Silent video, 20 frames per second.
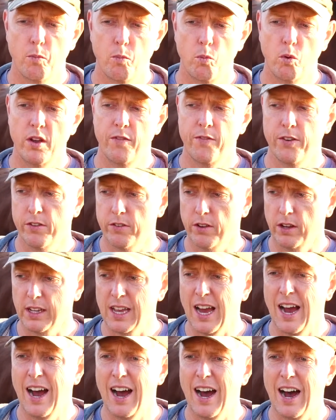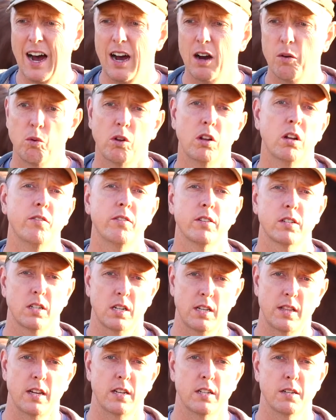If it's a car, well,
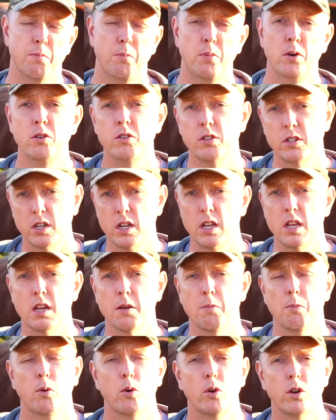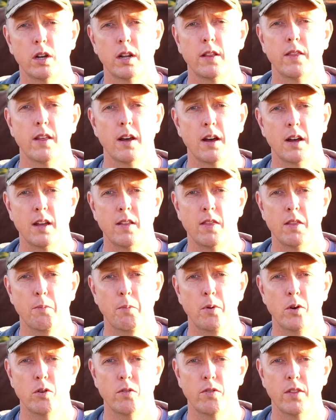obviously there's a boot, so you can put it in the
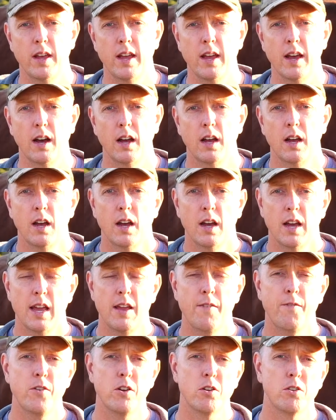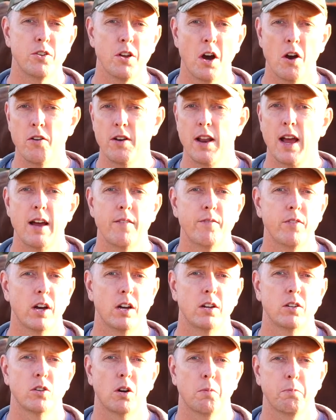boot there. If you don't have
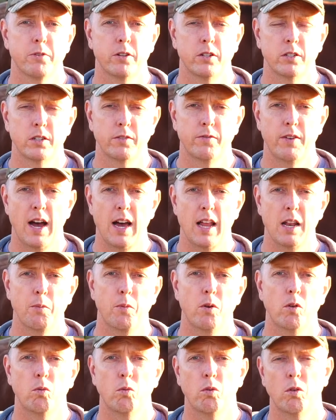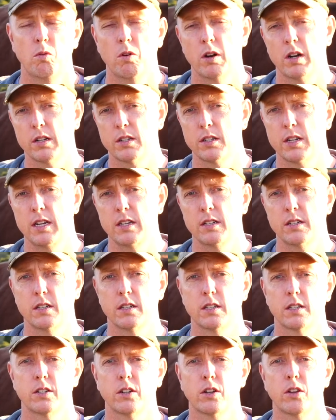those options available, well, what it says
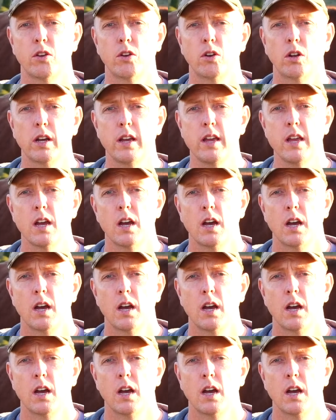is securely